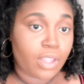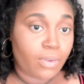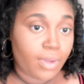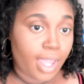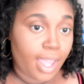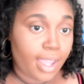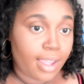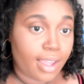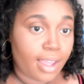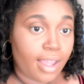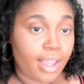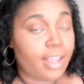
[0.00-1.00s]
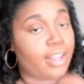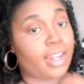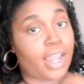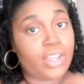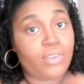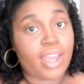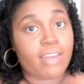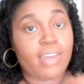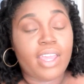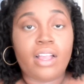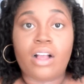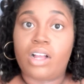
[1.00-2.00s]
Okay, now you have
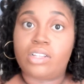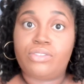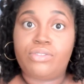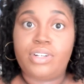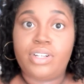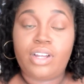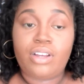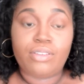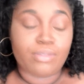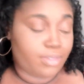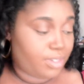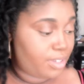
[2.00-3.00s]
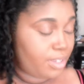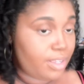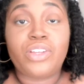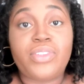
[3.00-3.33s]
a contoured nose.